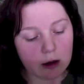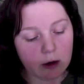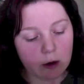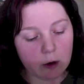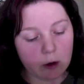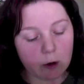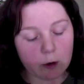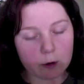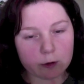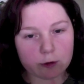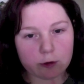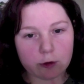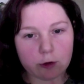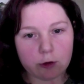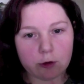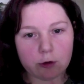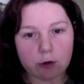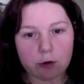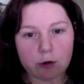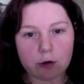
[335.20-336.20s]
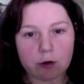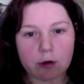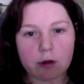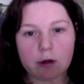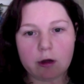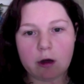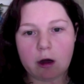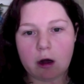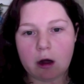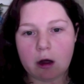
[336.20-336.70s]
Also,
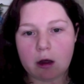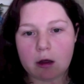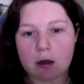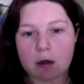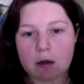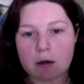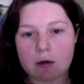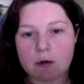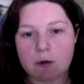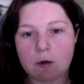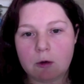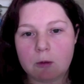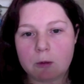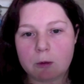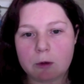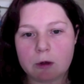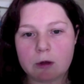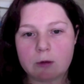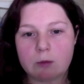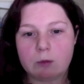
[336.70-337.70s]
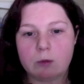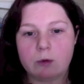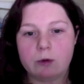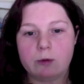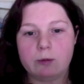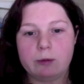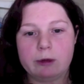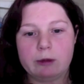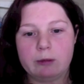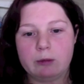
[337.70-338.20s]
I normally
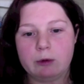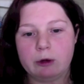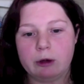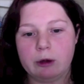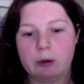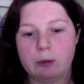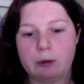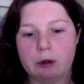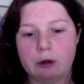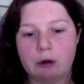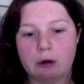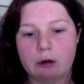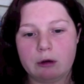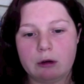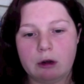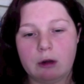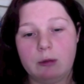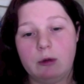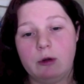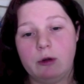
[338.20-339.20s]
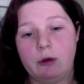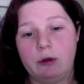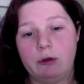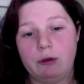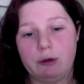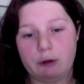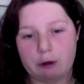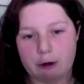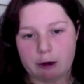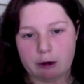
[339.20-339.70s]
would be putting a wig on. I'm not going
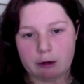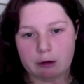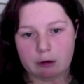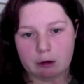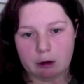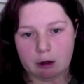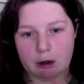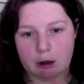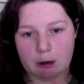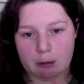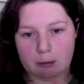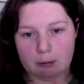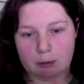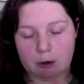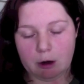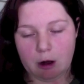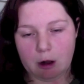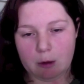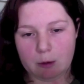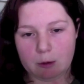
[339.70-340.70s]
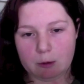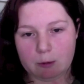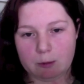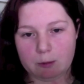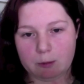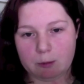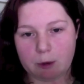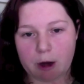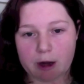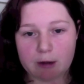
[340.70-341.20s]
to today, but I would
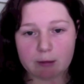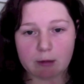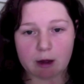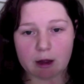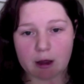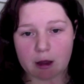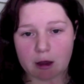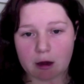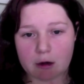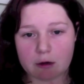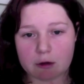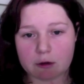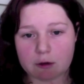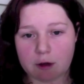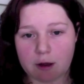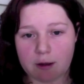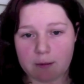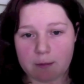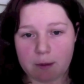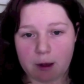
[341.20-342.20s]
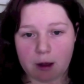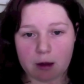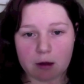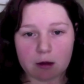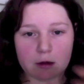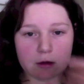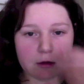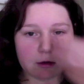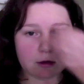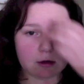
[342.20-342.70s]
braid my hair and tie it
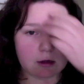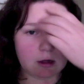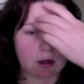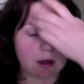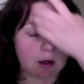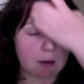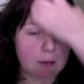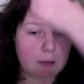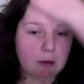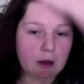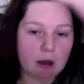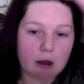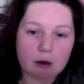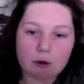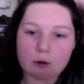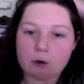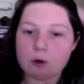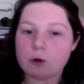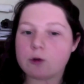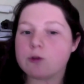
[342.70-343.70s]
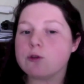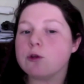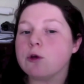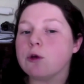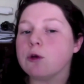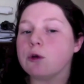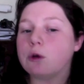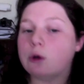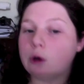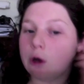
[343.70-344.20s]
back. And
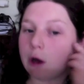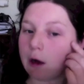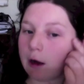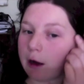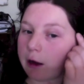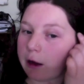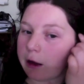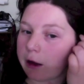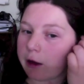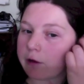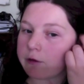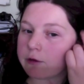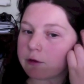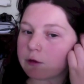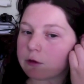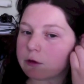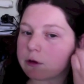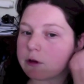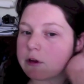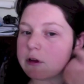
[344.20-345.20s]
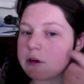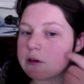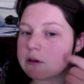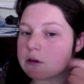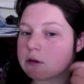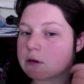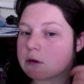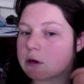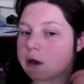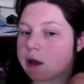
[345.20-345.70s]
also, I have all of these
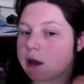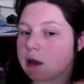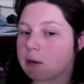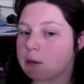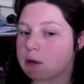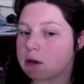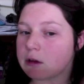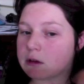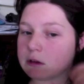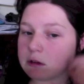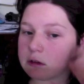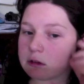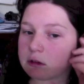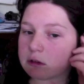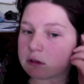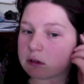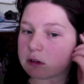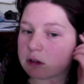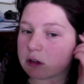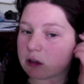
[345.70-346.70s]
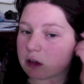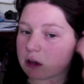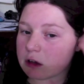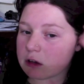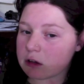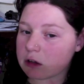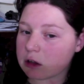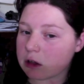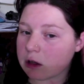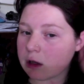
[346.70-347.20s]
little hair bits here.